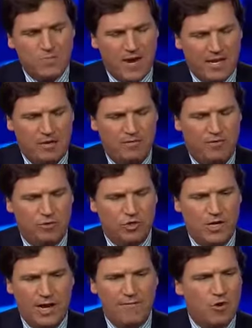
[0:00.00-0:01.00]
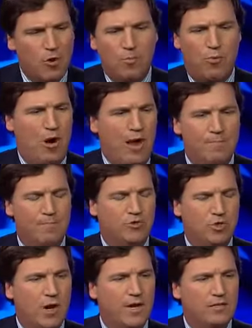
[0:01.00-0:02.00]
my confusion. I have no problem
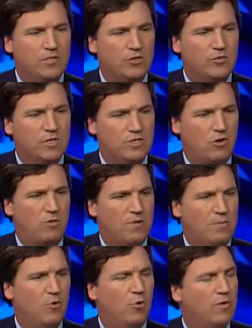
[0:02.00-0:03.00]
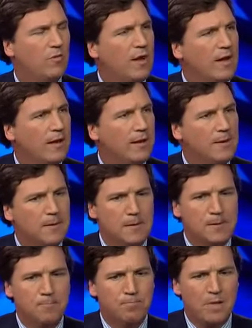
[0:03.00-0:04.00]
trying to disarm people who are threatening.
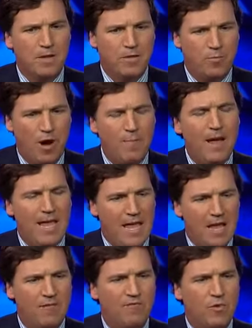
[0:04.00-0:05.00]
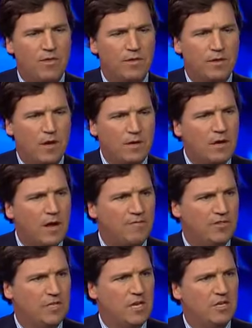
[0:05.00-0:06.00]
The problem I have with gun
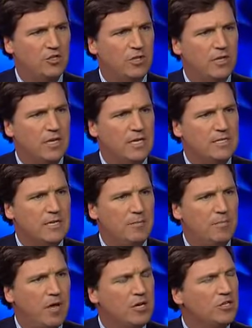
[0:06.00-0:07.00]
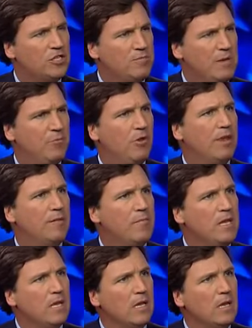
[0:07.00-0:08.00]
confiscation is that it punishes people like
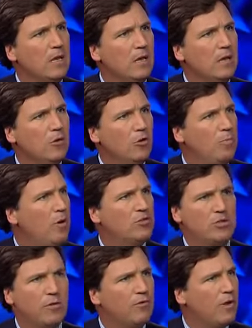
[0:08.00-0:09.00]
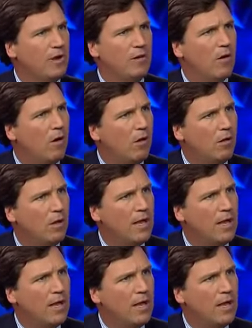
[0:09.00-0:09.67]
me who pose no threat at all,